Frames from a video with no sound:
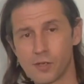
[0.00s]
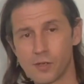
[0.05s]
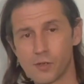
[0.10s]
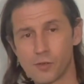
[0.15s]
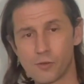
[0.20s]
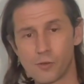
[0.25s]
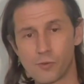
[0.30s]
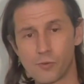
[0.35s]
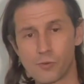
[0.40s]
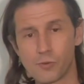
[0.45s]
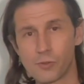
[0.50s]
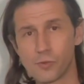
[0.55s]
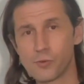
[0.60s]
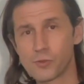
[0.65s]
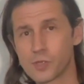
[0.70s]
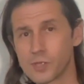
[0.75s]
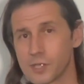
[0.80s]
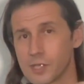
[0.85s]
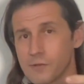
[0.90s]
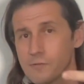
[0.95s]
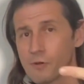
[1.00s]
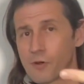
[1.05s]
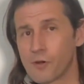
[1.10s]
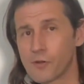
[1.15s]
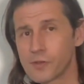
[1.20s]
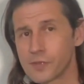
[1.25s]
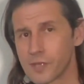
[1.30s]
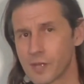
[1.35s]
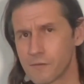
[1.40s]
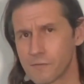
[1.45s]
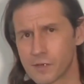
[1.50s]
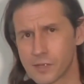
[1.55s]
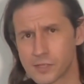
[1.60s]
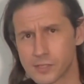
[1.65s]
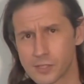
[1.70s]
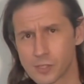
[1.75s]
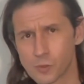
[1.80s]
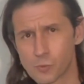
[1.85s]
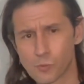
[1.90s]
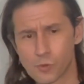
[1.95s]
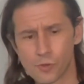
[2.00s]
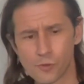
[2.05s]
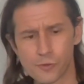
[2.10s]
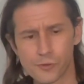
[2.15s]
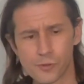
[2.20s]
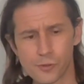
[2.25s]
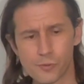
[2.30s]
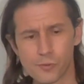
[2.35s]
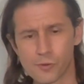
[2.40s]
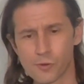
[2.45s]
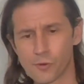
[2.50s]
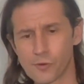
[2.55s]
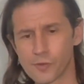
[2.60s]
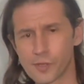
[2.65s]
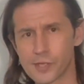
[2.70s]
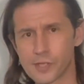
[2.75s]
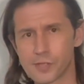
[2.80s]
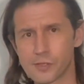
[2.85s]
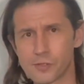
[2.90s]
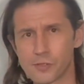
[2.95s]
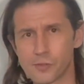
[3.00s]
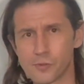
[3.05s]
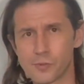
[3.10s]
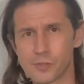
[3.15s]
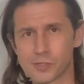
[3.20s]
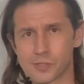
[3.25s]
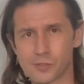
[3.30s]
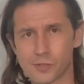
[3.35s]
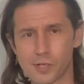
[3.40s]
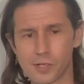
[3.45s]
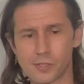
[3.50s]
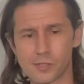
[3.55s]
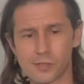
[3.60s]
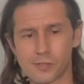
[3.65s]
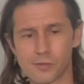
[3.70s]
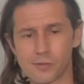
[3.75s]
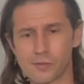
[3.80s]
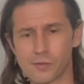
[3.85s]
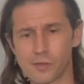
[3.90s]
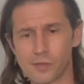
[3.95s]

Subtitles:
who you can give all the evidence in the world to, and all they can do is try to